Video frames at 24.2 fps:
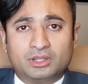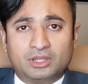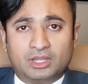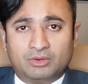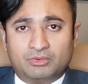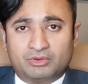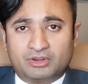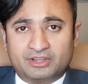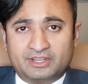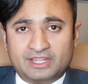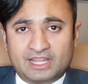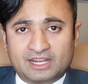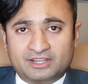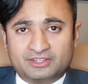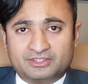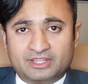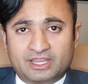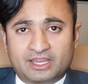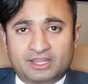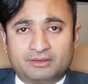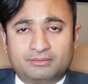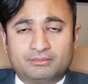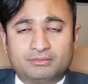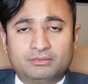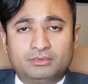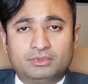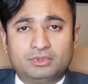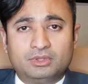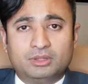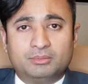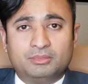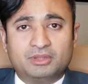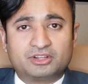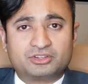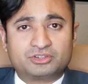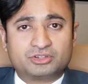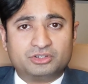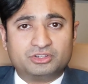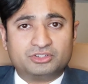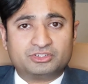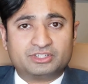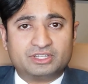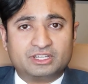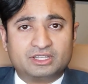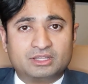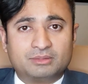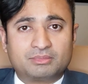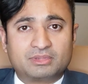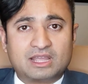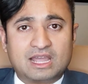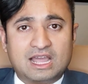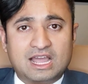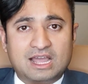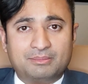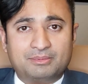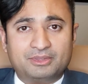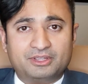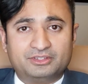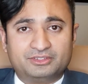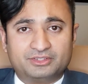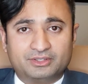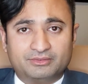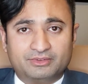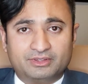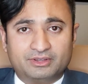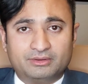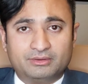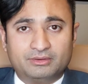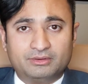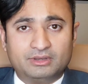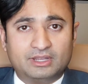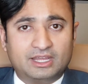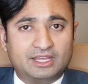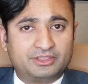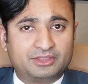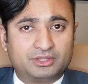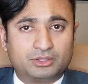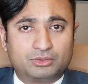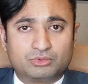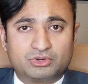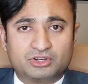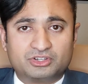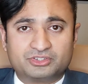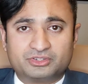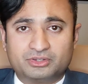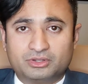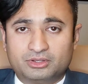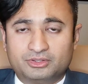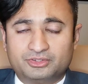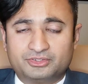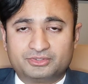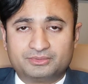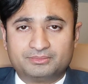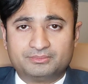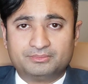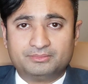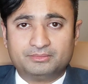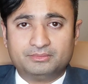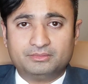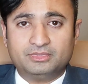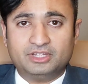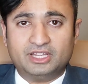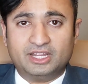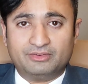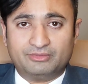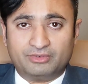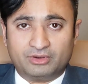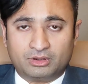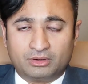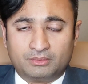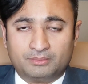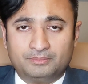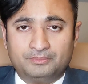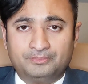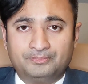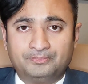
I would attach that, and make sure you send them copies of it, not the originals, ever.